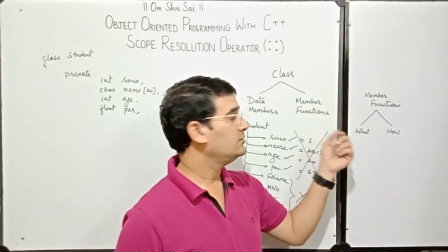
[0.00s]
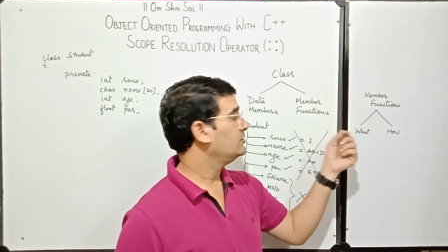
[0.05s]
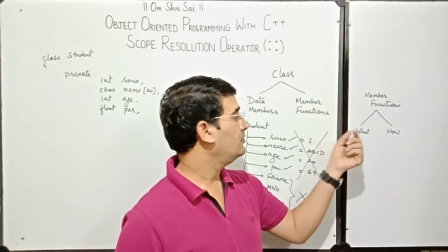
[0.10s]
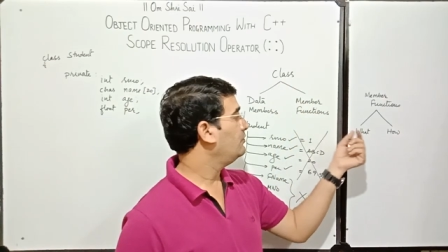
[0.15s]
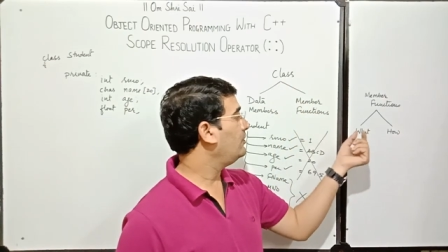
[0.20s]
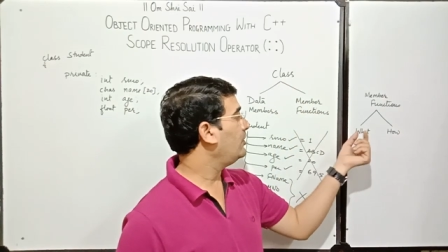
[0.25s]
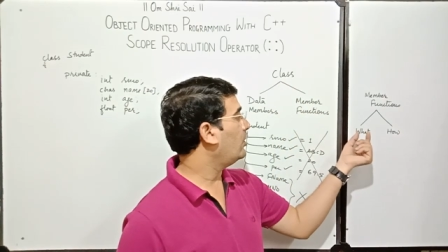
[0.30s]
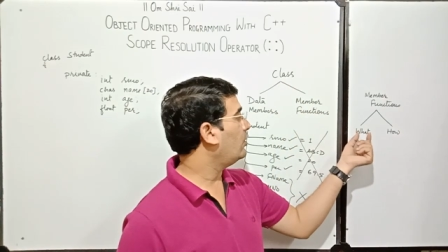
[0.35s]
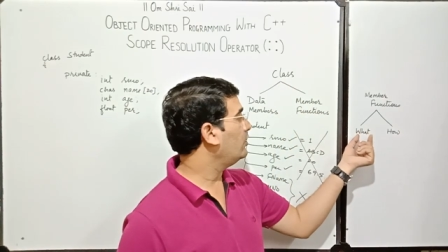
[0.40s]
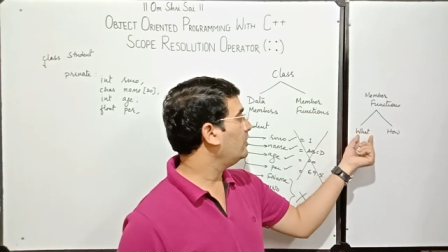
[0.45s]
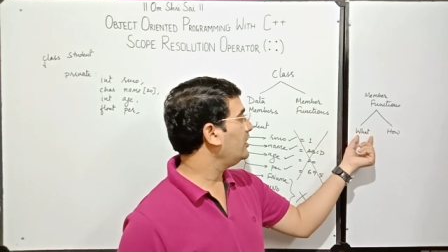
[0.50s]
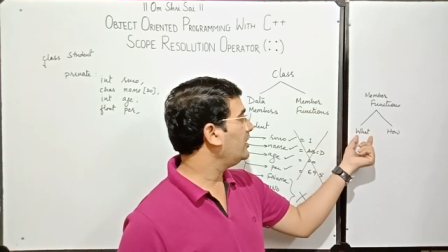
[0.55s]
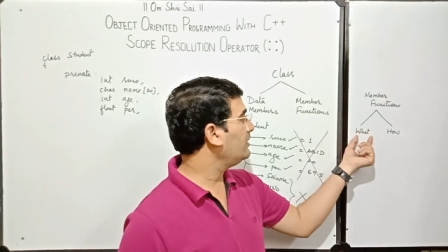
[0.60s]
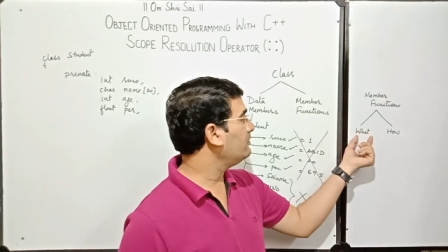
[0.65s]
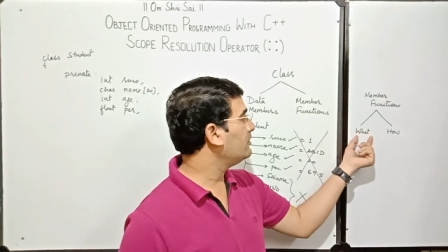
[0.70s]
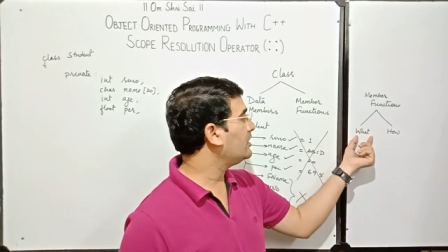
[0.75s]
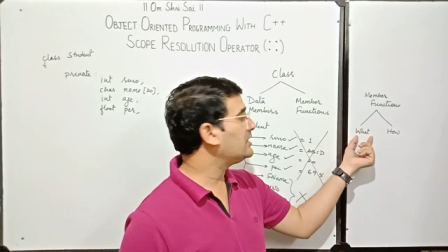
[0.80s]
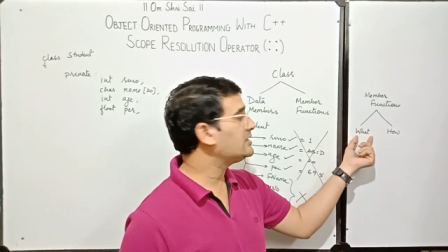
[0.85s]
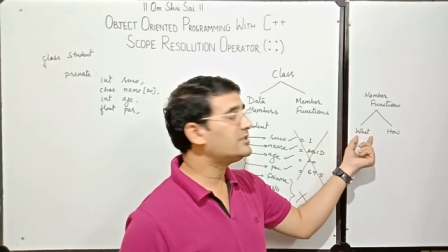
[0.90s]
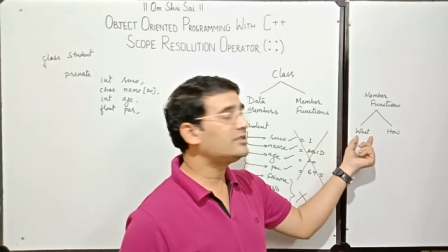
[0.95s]
we only
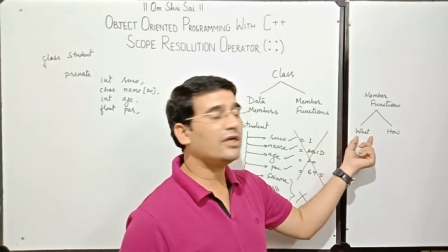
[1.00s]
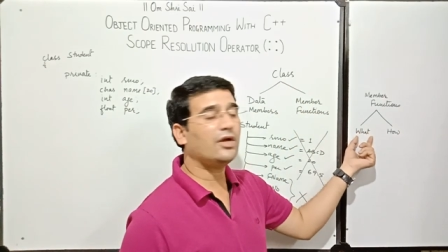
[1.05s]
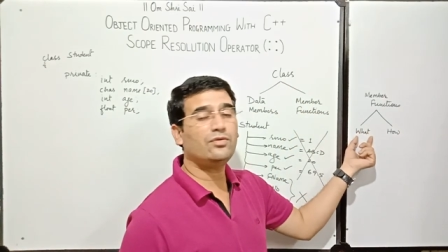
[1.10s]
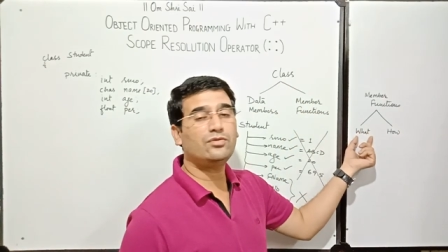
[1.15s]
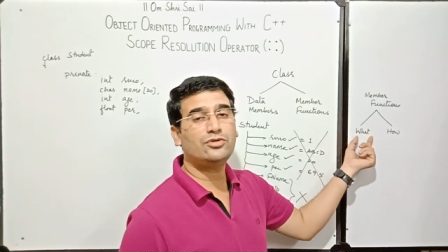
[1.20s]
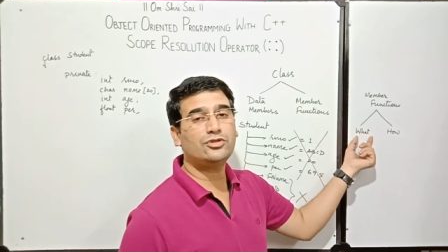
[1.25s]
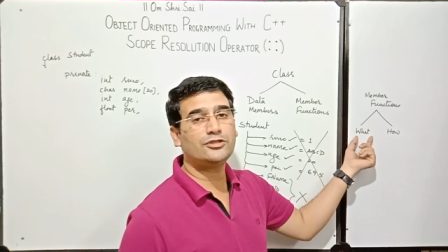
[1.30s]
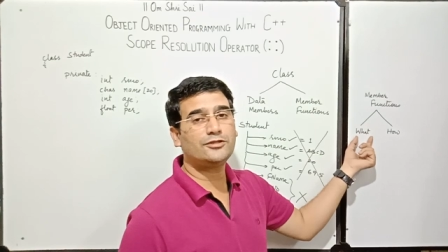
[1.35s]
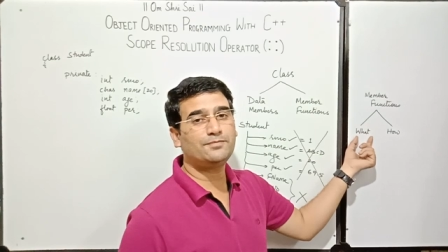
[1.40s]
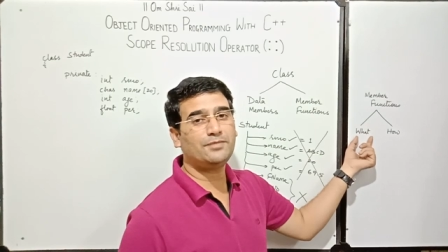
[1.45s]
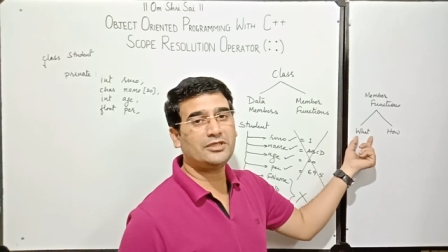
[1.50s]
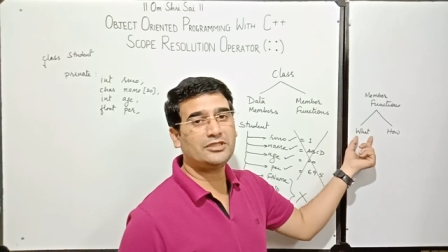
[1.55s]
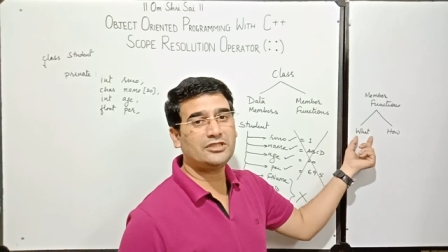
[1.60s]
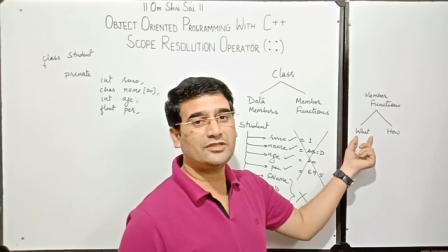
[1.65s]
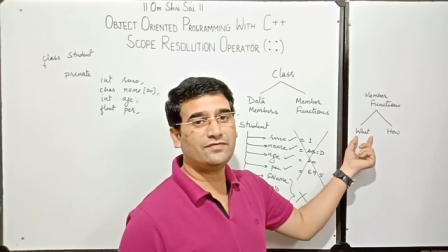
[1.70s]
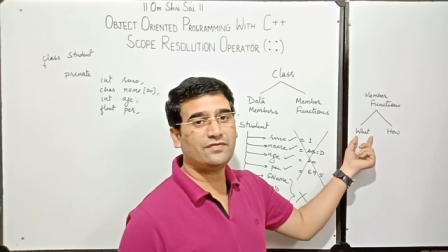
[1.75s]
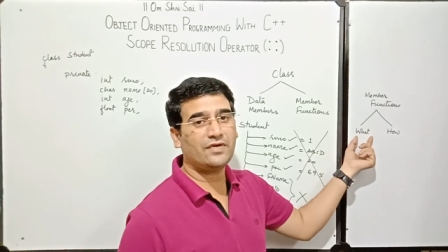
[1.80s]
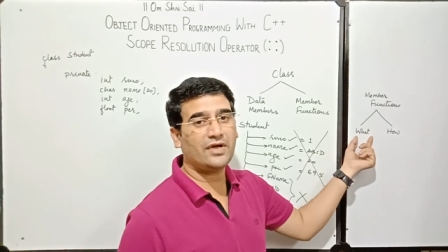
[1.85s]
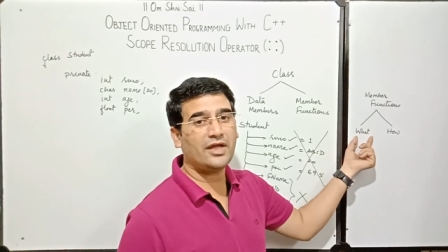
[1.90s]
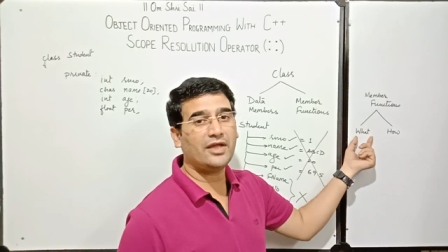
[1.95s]
must have to
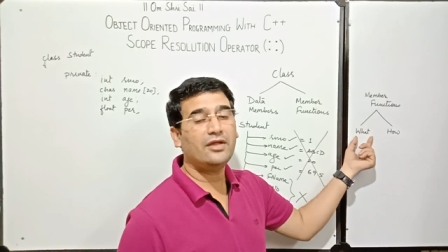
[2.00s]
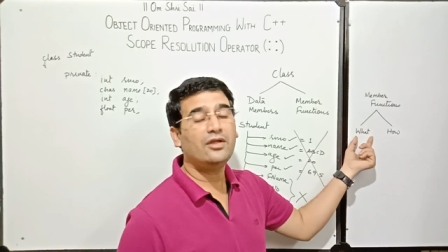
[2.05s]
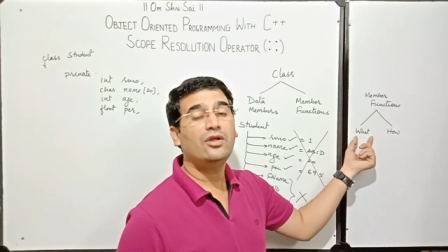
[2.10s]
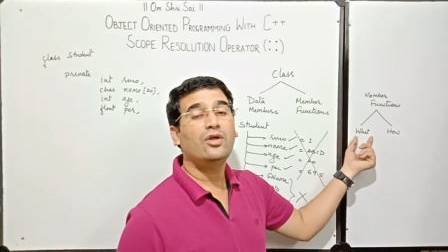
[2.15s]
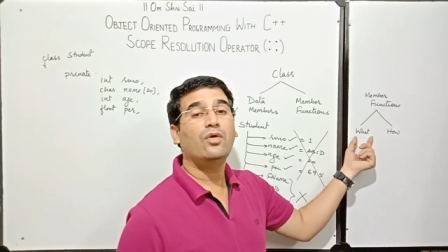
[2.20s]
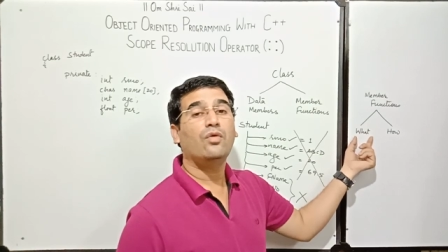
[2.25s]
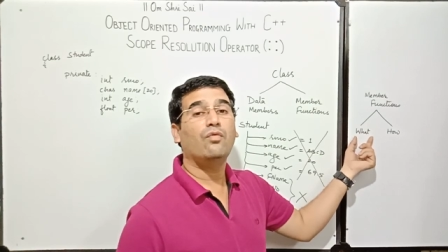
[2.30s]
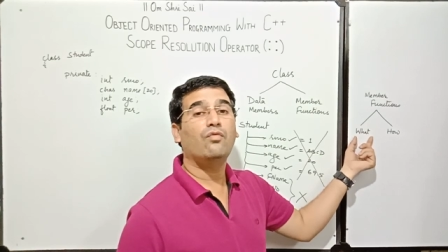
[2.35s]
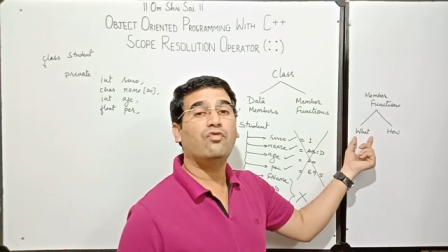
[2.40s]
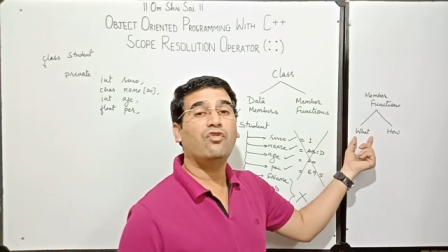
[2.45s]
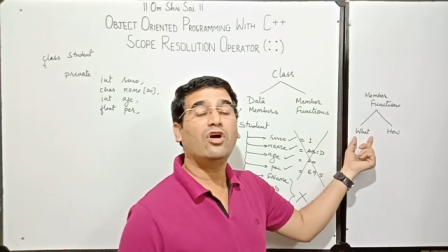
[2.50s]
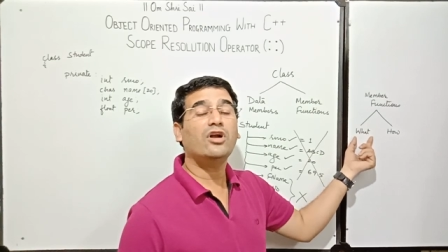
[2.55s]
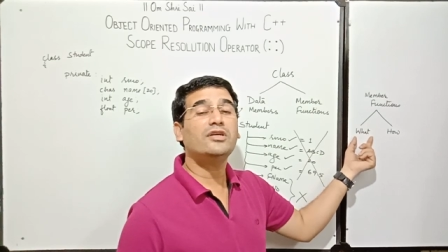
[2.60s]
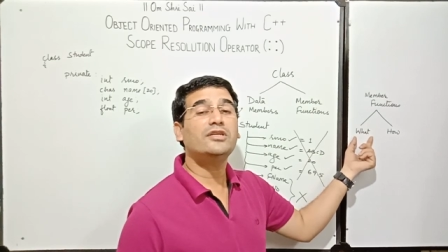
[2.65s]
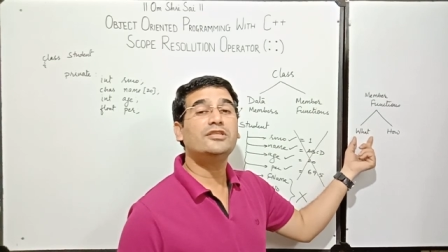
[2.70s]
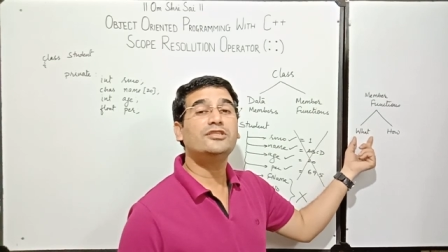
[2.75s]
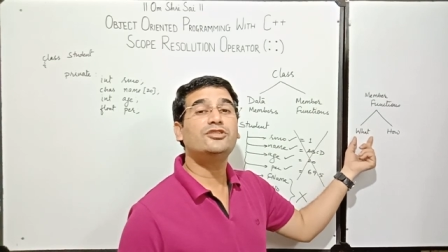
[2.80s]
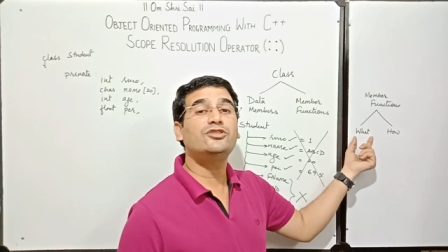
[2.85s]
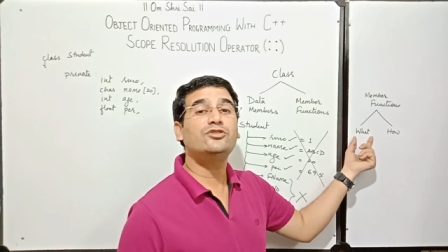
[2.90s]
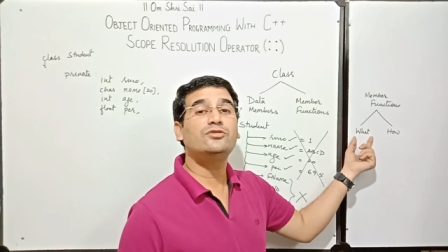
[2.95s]
specify what
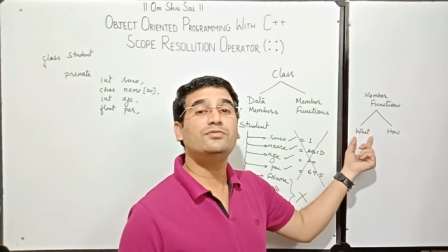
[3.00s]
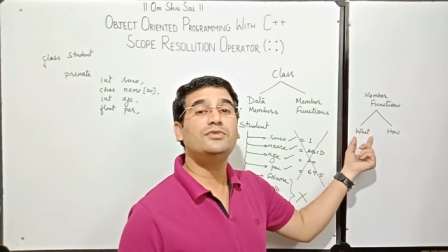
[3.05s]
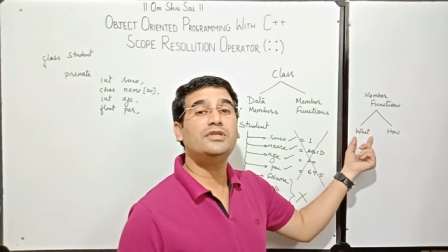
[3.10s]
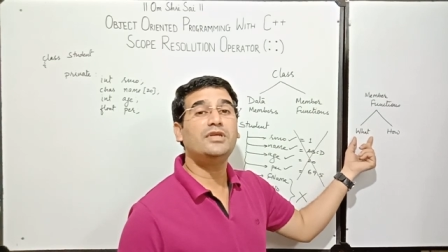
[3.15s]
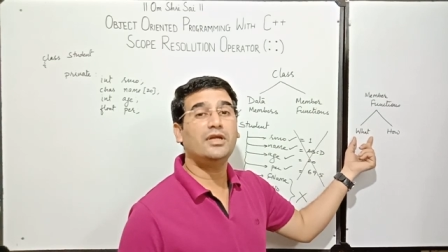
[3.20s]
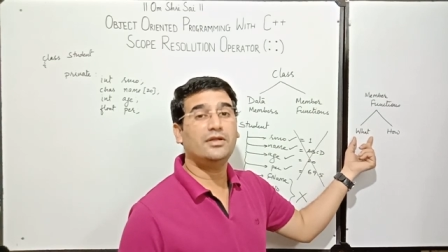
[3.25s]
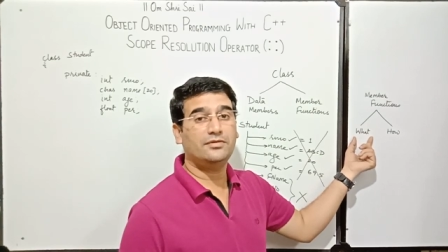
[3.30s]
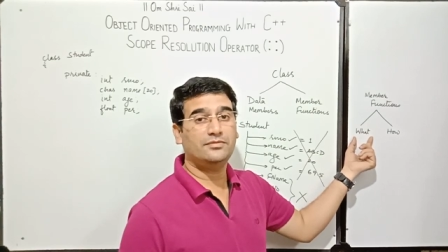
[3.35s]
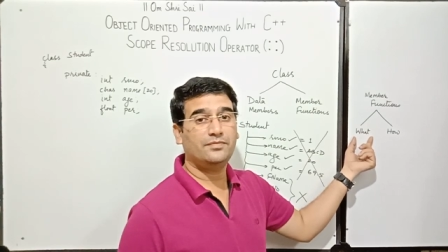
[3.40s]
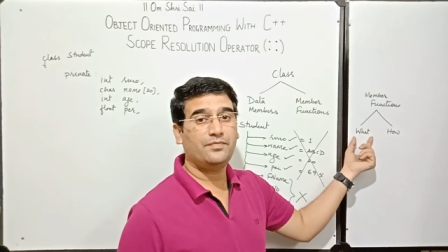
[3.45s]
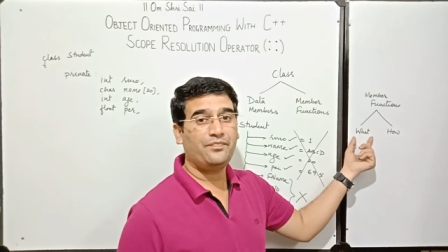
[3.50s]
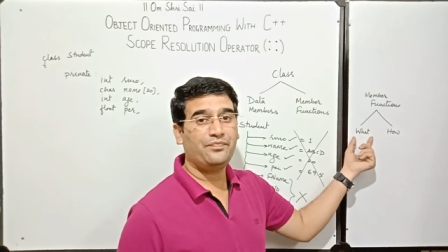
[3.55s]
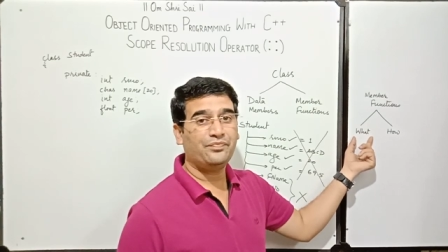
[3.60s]
is to be done